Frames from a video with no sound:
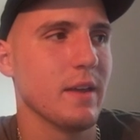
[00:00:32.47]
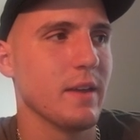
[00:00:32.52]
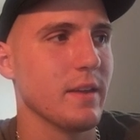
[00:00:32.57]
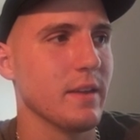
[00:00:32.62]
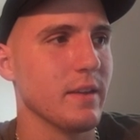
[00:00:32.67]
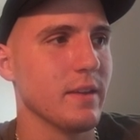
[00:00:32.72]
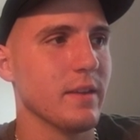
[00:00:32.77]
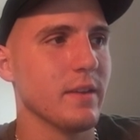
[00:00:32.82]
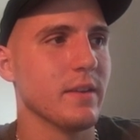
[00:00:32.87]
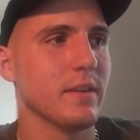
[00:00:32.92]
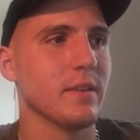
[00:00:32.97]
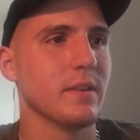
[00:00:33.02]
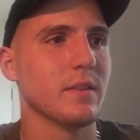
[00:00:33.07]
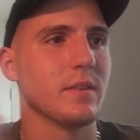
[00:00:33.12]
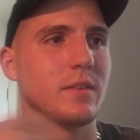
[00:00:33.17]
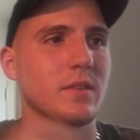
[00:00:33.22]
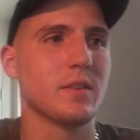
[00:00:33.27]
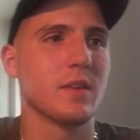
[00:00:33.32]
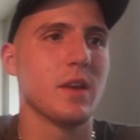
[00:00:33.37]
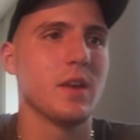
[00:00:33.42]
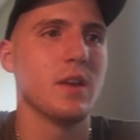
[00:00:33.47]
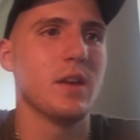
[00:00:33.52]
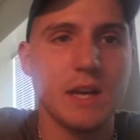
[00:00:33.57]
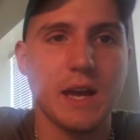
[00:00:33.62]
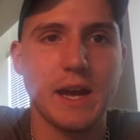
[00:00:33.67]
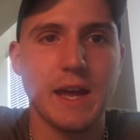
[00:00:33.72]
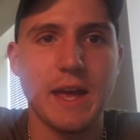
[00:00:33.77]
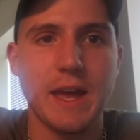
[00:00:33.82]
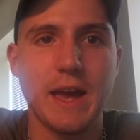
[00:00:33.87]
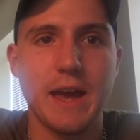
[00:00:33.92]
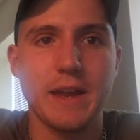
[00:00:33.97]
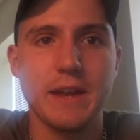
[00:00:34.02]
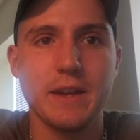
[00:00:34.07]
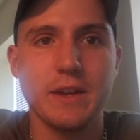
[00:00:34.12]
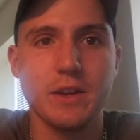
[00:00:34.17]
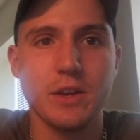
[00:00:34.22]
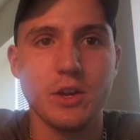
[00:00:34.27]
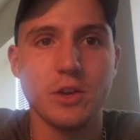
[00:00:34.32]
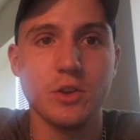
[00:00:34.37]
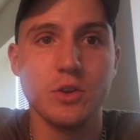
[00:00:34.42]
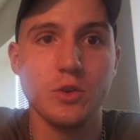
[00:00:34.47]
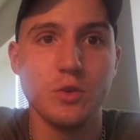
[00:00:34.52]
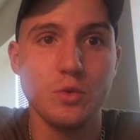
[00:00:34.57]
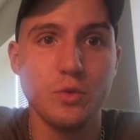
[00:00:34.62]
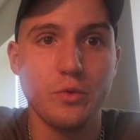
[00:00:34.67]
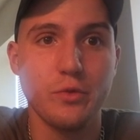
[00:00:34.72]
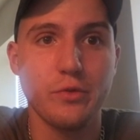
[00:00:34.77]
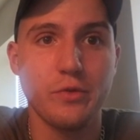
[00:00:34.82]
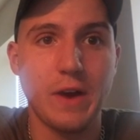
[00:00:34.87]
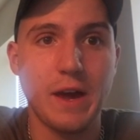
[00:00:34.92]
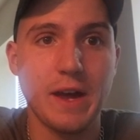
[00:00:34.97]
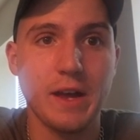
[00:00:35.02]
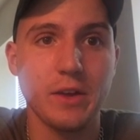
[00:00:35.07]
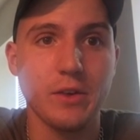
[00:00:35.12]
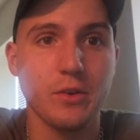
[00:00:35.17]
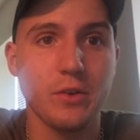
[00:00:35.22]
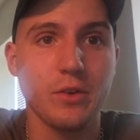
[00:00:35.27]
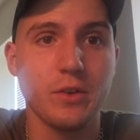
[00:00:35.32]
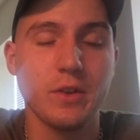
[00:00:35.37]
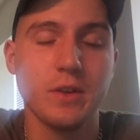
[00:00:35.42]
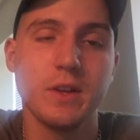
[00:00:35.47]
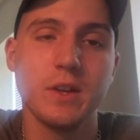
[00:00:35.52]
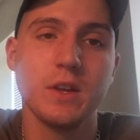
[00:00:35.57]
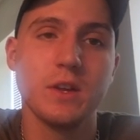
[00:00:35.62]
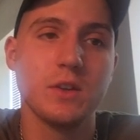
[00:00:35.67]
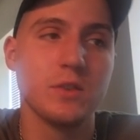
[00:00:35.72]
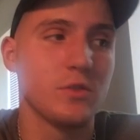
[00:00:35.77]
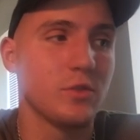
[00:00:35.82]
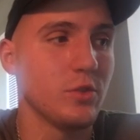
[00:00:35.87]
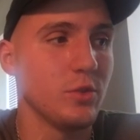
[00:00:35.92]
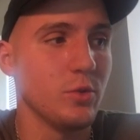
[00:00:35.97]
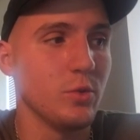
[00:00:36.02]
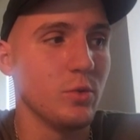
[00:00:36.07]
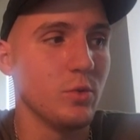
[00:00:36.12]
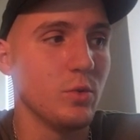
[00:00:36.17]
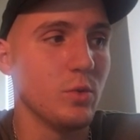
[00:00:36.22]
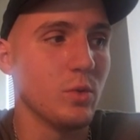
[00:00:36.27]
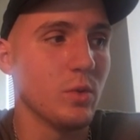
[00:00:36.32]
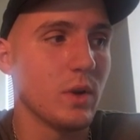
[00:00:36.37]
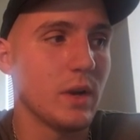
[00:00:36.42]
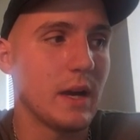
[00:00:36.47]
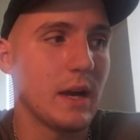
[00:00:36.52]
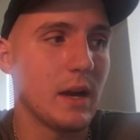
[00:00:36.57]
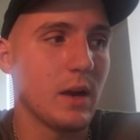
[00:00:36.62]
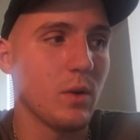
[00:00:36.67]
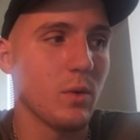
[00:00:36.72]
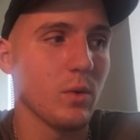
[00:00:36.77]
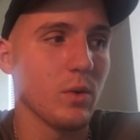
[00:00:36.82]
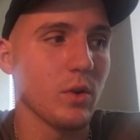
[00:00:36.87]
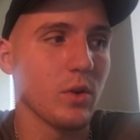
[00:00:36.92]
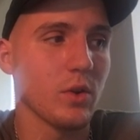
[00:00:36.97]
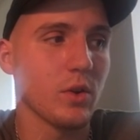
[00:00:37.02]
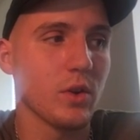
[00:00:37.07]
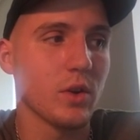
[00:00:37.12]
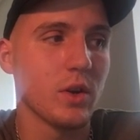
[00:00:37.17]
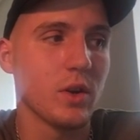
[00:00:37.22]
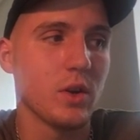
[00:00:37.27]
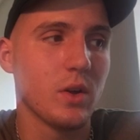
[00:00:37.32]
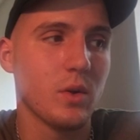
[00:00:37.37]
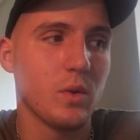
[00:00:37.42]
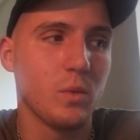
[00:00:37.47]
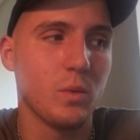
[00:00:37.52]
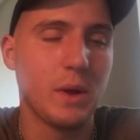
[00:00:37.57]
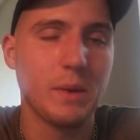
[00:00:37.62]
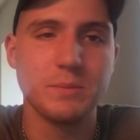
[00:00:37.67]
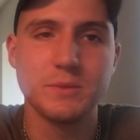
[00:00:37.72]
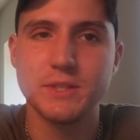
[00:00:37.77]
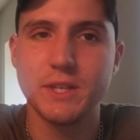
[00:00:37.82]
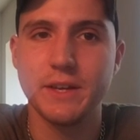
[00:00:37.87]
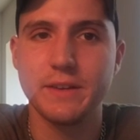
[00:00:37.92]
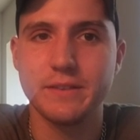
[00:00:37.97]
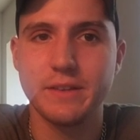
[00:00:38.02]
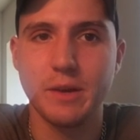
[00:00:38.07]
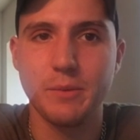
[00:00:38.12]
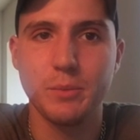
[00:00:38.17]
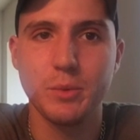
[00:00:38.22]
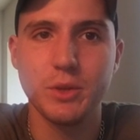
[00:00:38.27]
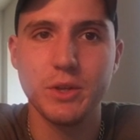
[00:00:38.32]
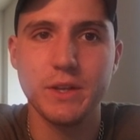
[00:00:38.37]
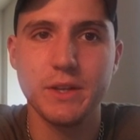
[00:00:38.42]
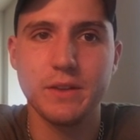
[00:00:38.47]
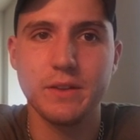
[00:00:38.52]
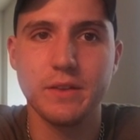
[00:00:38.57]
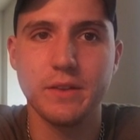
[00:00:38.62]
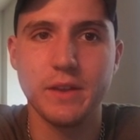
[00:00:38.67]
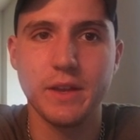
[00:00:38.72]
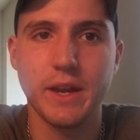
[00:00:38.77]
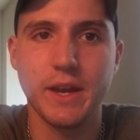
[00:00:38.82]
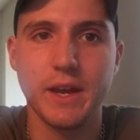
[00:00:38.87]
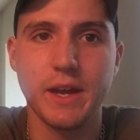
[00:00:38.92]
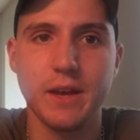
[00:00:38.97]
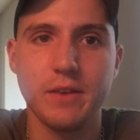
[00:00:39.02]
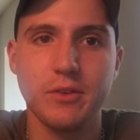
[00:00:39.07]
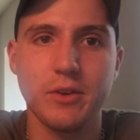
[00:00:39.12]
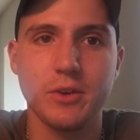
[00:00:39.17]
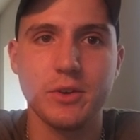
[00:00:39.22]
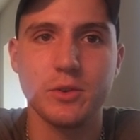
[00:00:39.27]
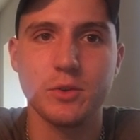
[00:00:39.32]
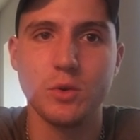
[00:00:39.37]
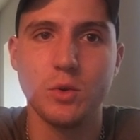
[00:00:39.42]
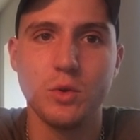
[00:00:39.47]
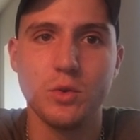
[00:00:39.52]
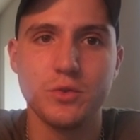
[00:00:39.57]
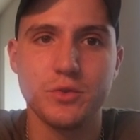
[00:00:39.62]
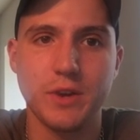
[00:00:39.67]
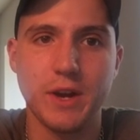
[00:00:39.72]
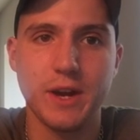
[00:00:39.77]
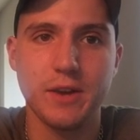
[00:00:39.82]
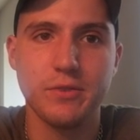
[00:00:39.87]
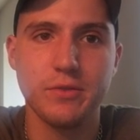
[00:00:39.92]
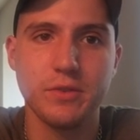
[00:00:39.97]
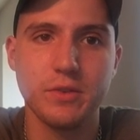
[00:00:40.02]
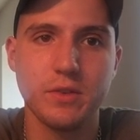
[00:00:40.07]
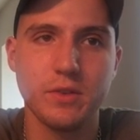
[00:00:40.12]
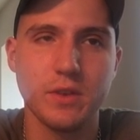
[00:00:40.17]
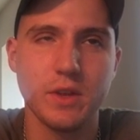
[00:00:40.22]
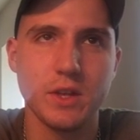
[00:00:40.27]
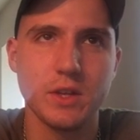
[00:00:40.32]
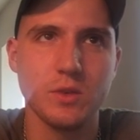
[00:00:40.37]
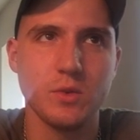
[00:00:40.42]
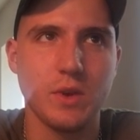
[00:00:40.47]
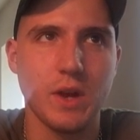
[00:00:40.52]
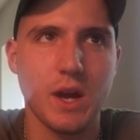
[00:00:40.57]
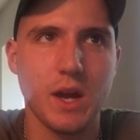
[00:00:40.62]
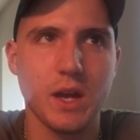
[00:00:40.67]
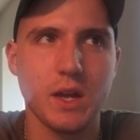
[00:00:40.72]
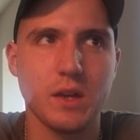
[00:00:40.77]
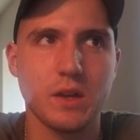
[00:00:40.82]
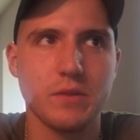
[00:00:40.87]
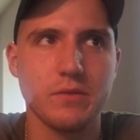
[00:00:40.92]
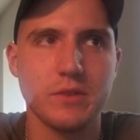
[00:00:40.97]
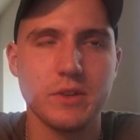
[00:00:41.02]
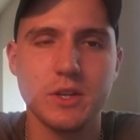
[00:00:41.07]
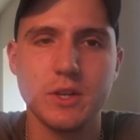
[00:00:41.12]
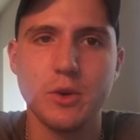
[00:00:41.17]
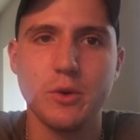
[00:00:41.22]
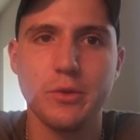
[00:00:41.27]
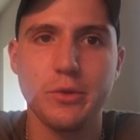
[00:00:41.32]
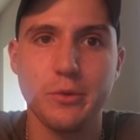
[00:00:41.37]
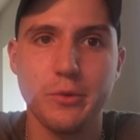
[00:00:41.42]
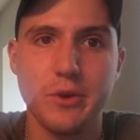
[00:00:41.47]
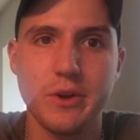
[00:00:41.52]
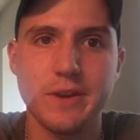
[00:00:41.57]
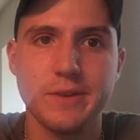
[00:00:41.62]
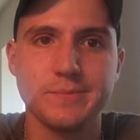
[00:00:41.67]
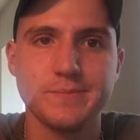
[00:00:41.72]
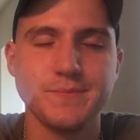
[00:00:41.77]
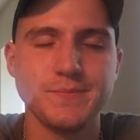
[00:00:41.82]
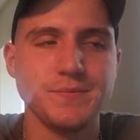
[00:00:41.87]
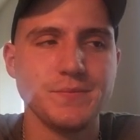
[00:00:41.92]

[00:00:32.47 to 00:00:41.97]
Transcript: is I added a new file to our website template that I have on our Google Drive that you got in video three